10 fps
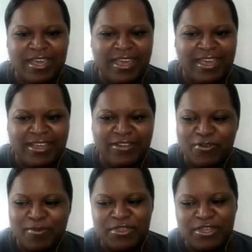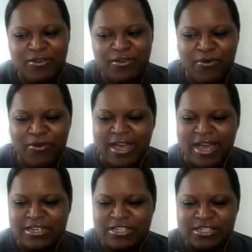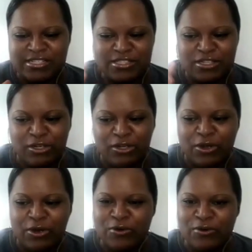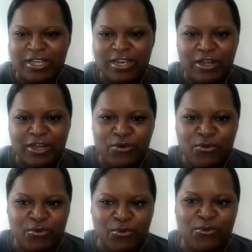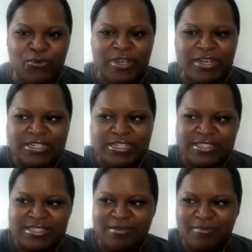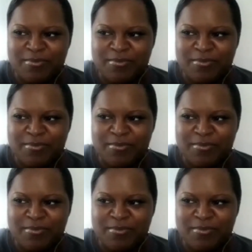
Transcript: And from then on, I just learned and I grew, and it just